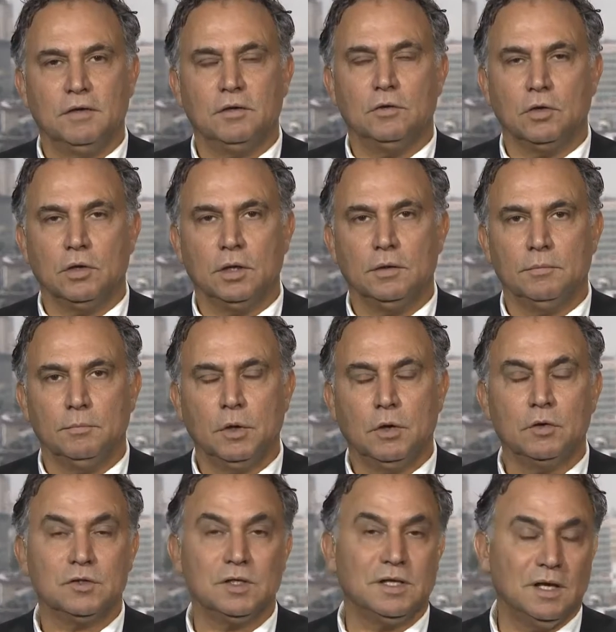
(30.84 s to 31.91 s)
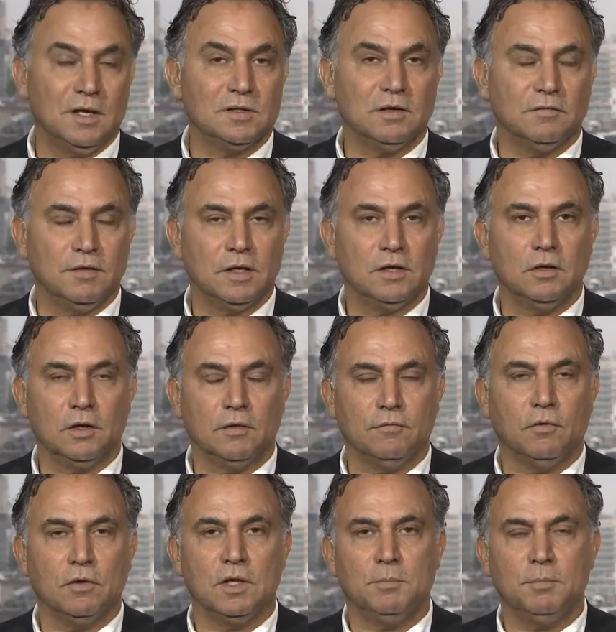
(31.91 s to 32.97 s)
a victory because it is a
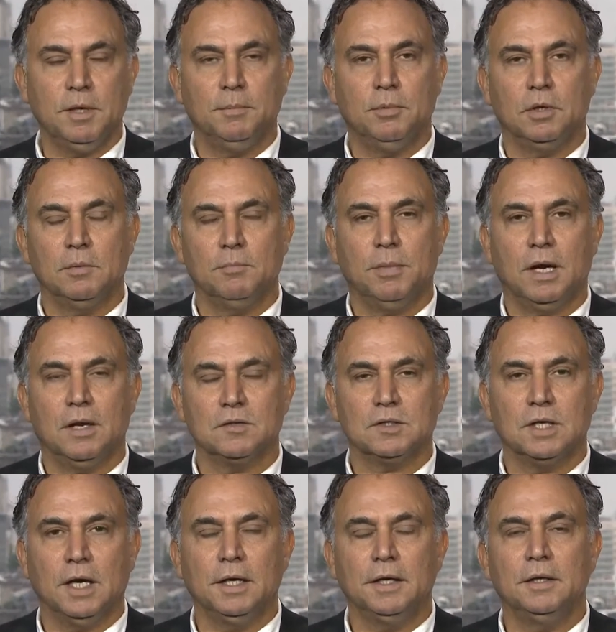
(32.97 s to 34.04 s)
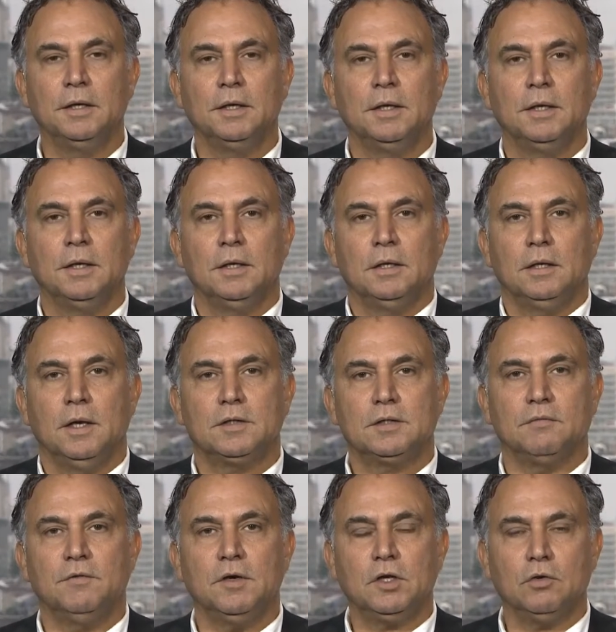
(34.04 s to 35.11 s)
victory for the people in Palestine.
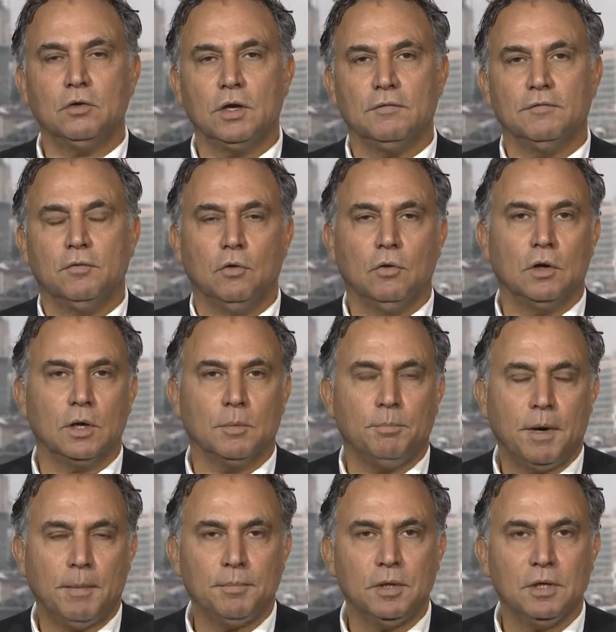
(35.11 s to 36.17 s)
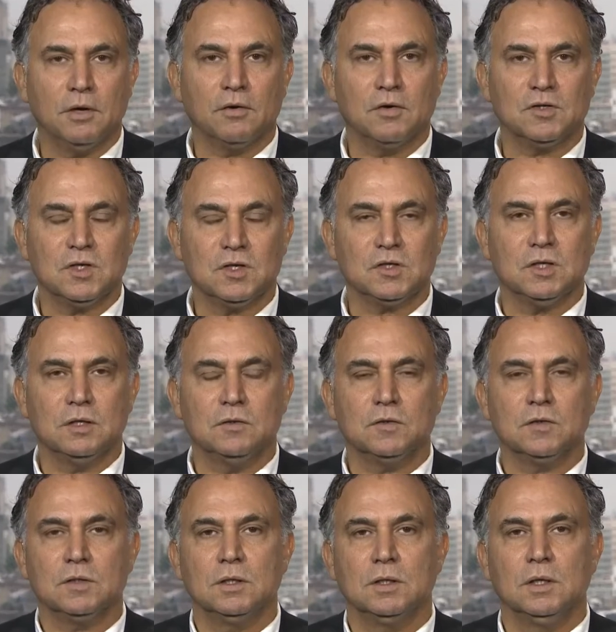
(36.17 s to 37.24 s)
It's a victory for popular
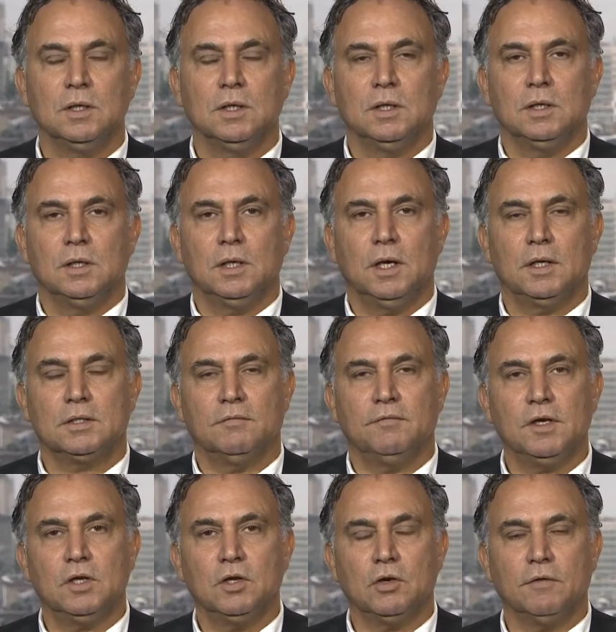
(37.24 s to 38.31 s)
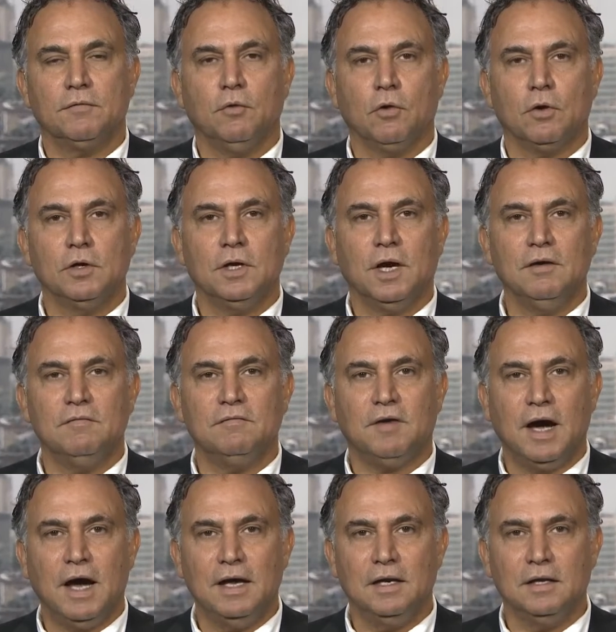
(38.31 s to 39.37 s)
resistance. It's a victory for
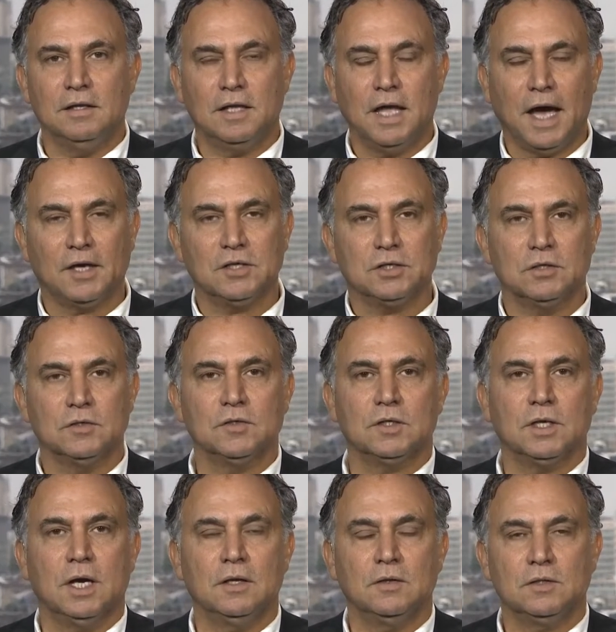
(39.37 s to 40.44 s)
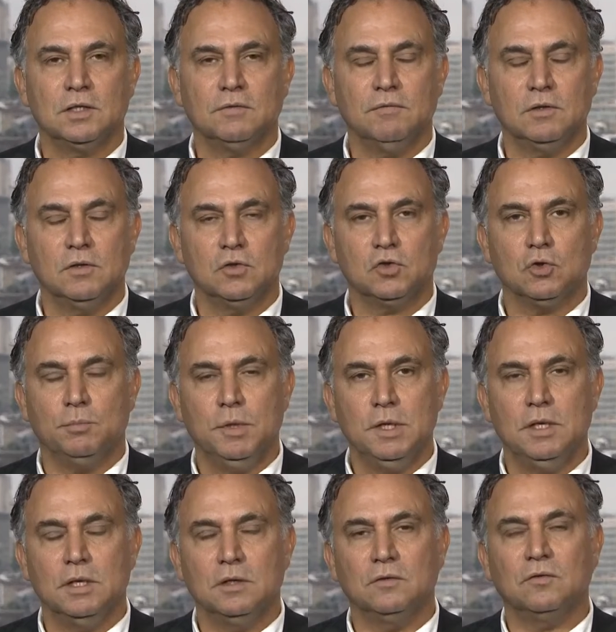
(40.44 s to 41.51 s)
non-violent actions and civil
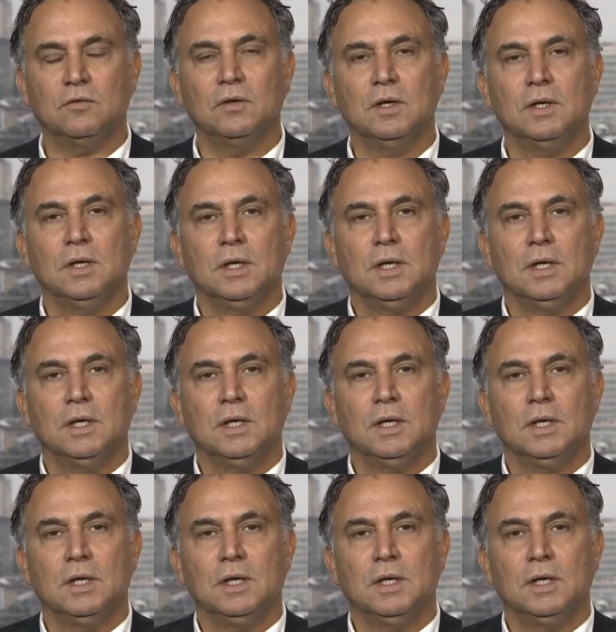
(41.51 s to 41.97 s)
disobedience.